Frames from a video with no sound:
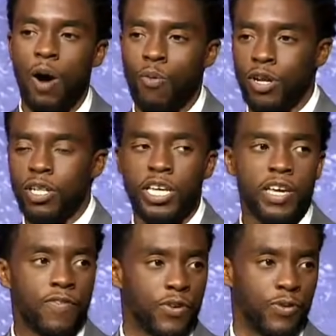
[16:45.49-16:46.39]
I want to
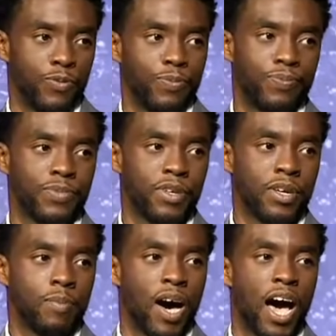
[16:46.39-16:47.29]
leave you
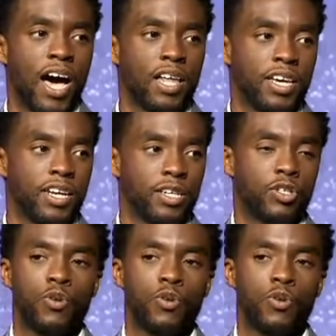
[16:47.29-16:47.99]
by highlighting